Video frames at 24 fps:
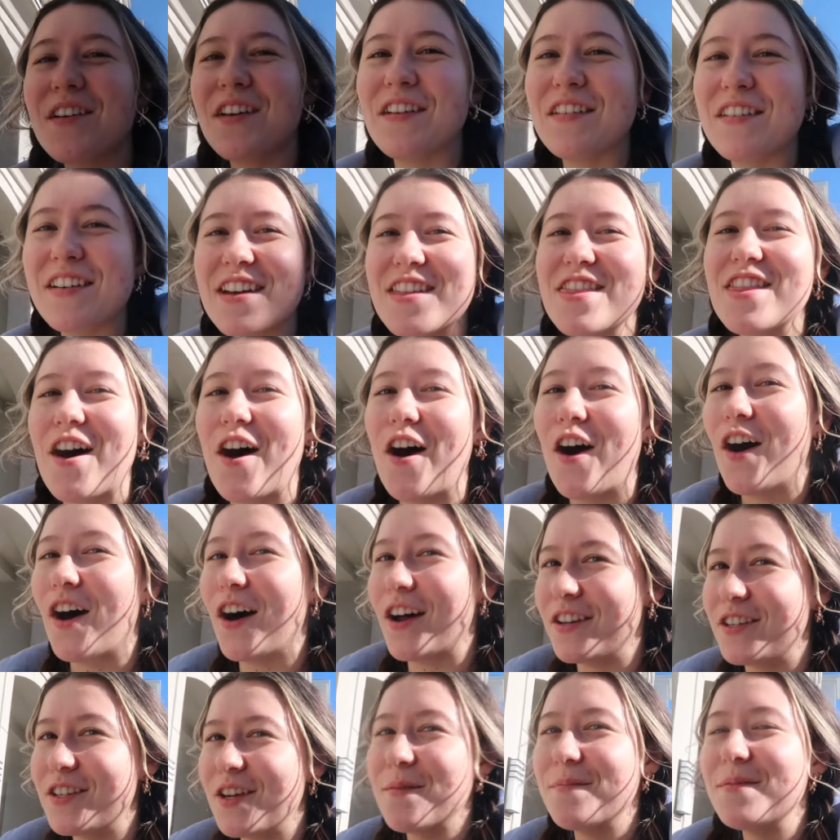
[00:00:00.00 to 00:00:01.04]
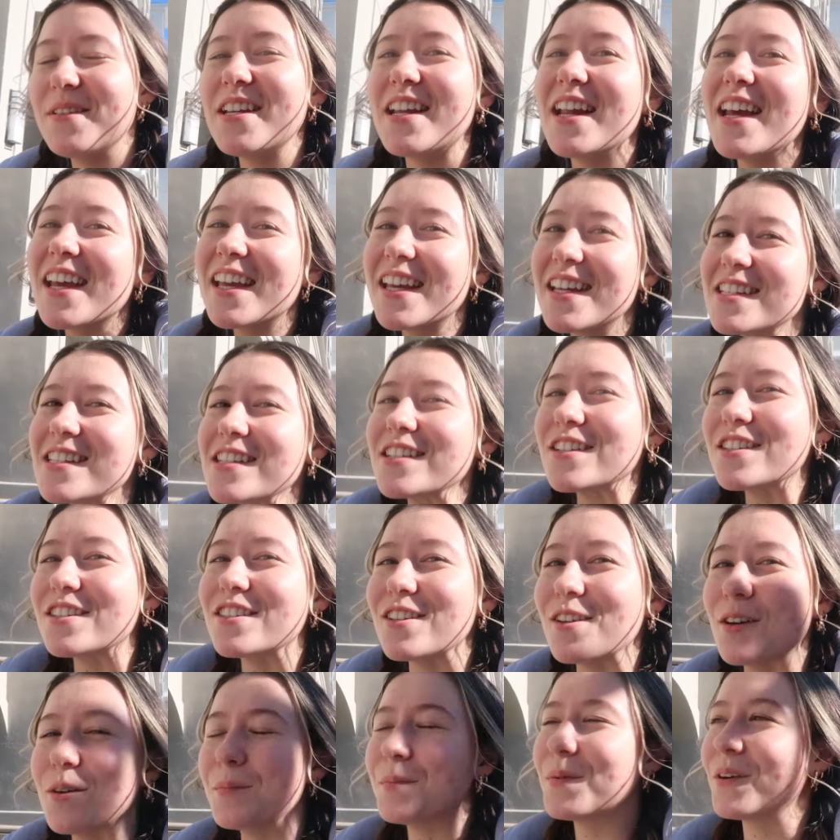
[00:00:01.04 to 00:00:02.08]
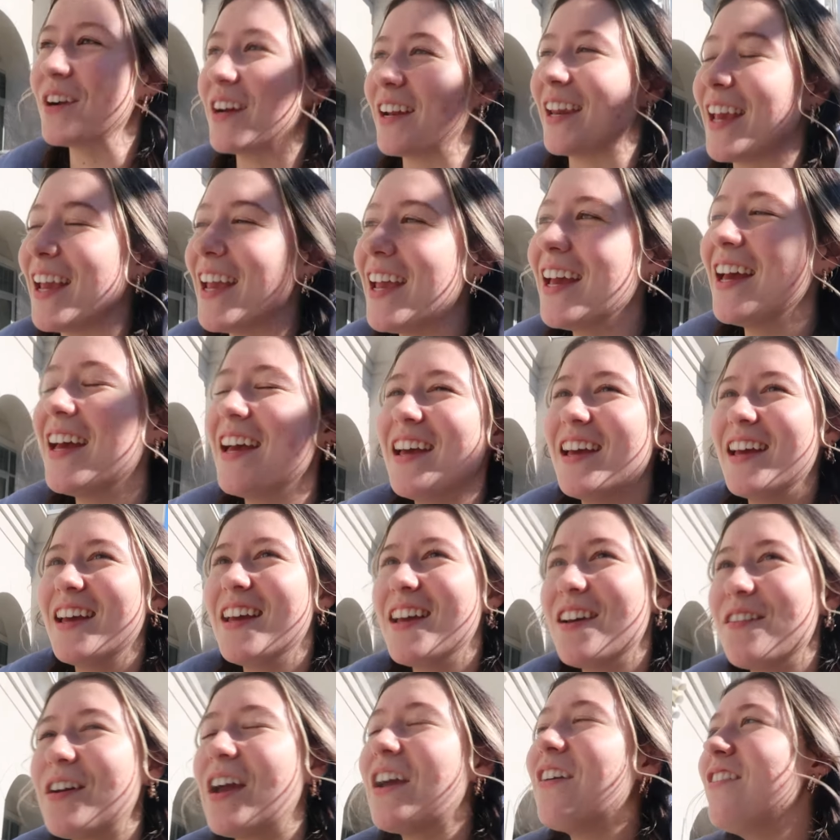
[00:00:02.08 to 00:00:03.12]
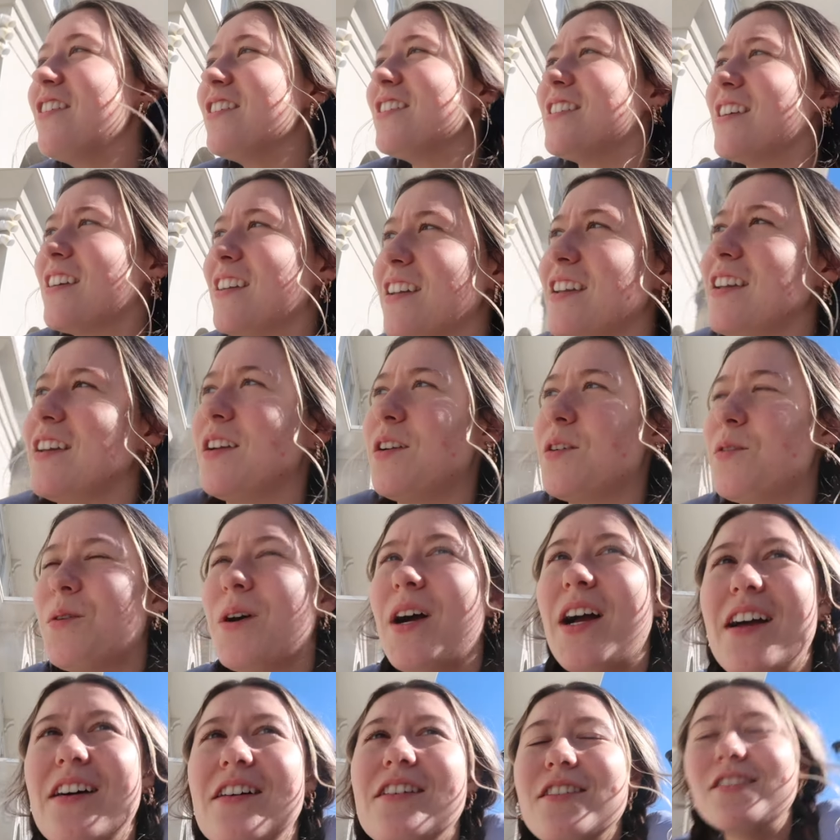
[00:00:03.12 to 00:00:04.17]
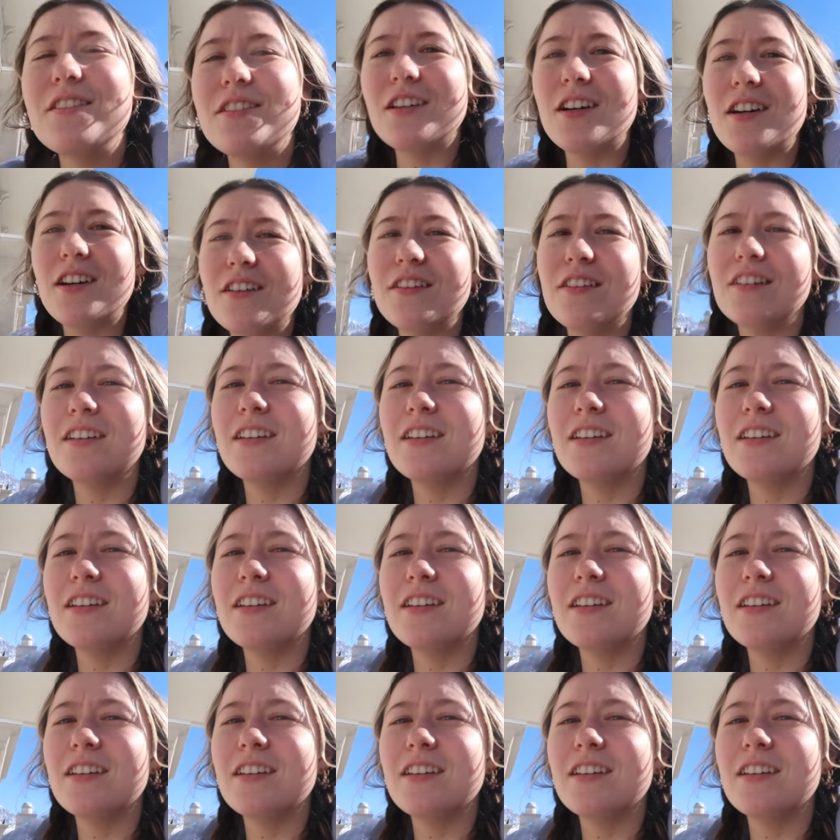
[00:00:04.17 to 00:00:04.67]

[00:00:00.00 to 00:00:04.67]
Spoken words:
In the hot tub today because it's so pretty. We haven't done it in a while, so